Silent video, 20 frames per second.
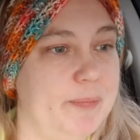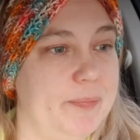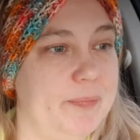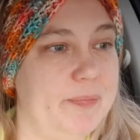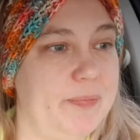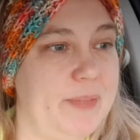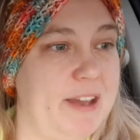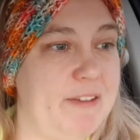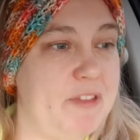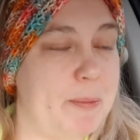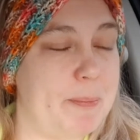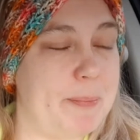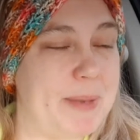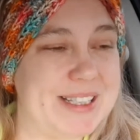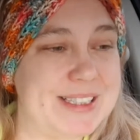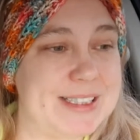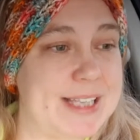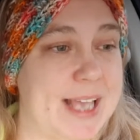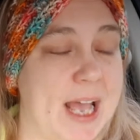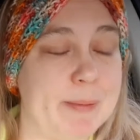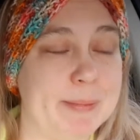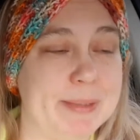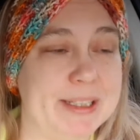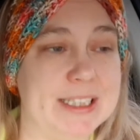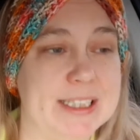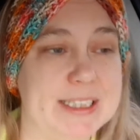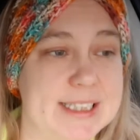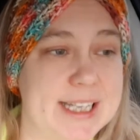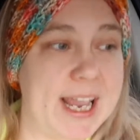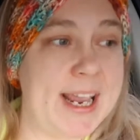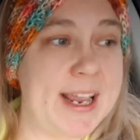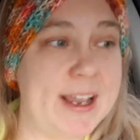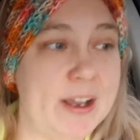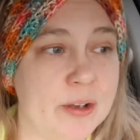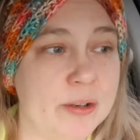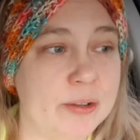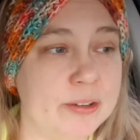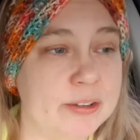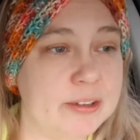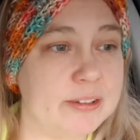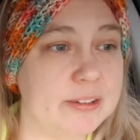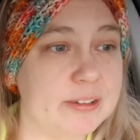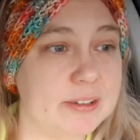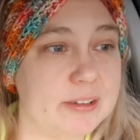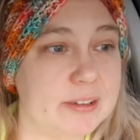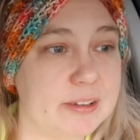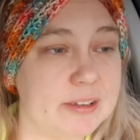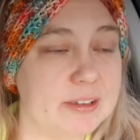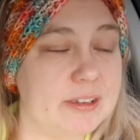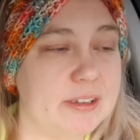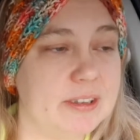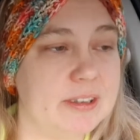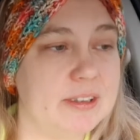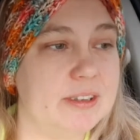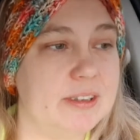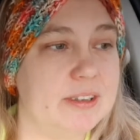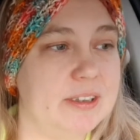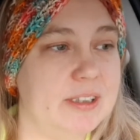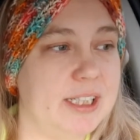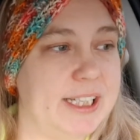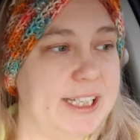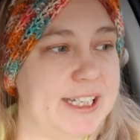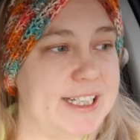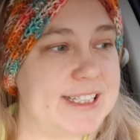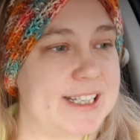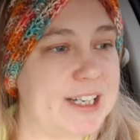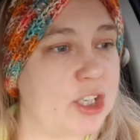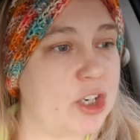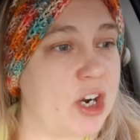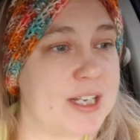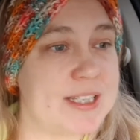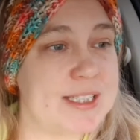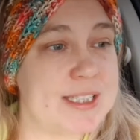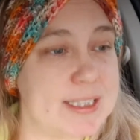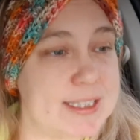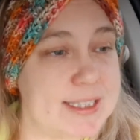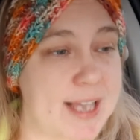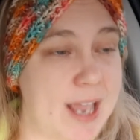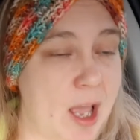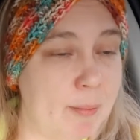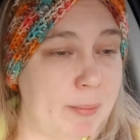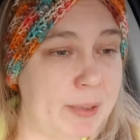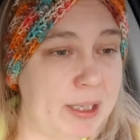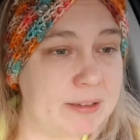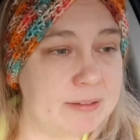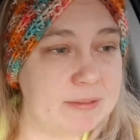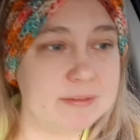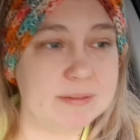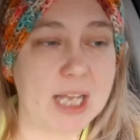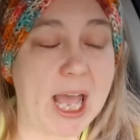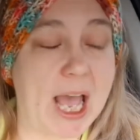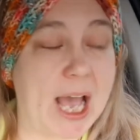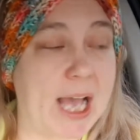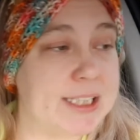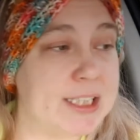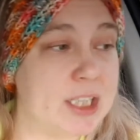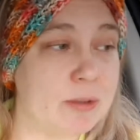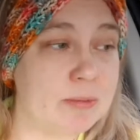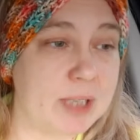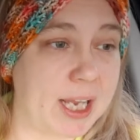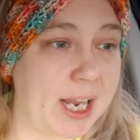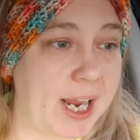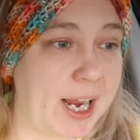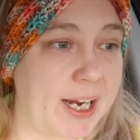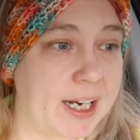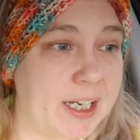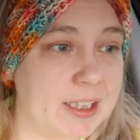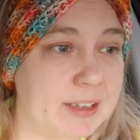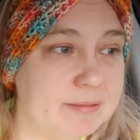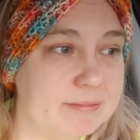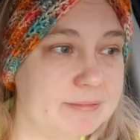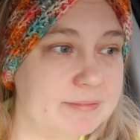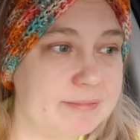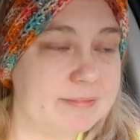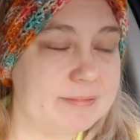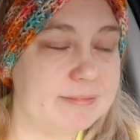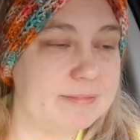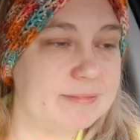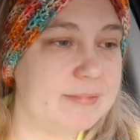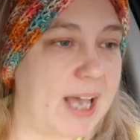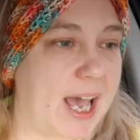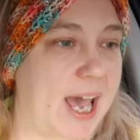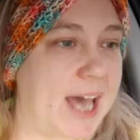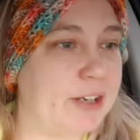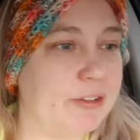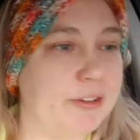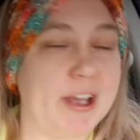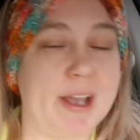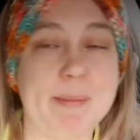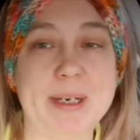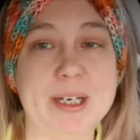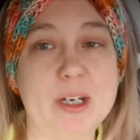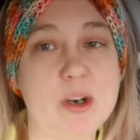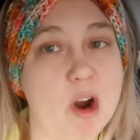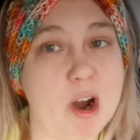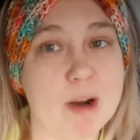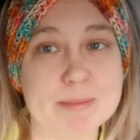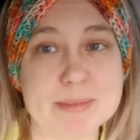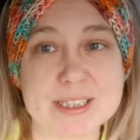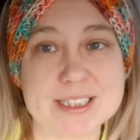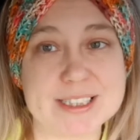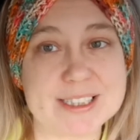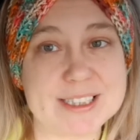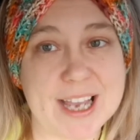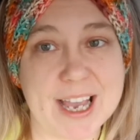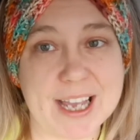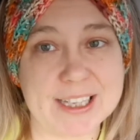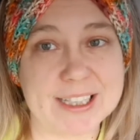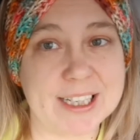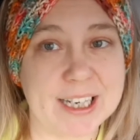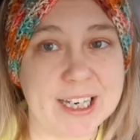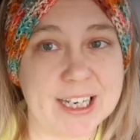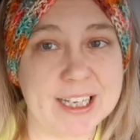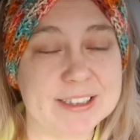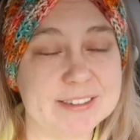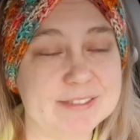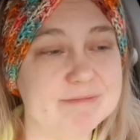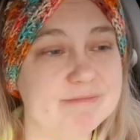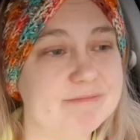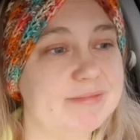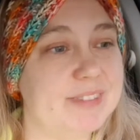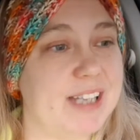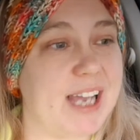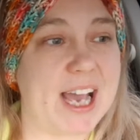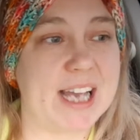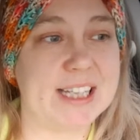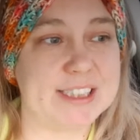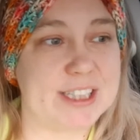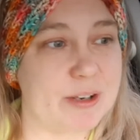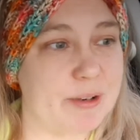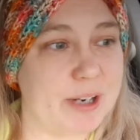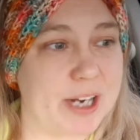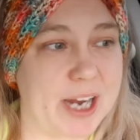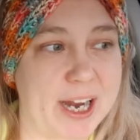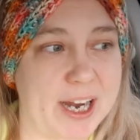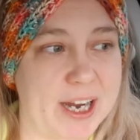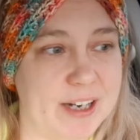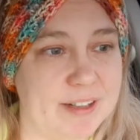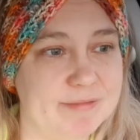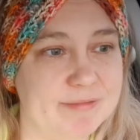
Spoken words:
They have the best salmon in town. It is a crusted salmon. I don't care. I don't know how many carbs it's got in it. I don't care.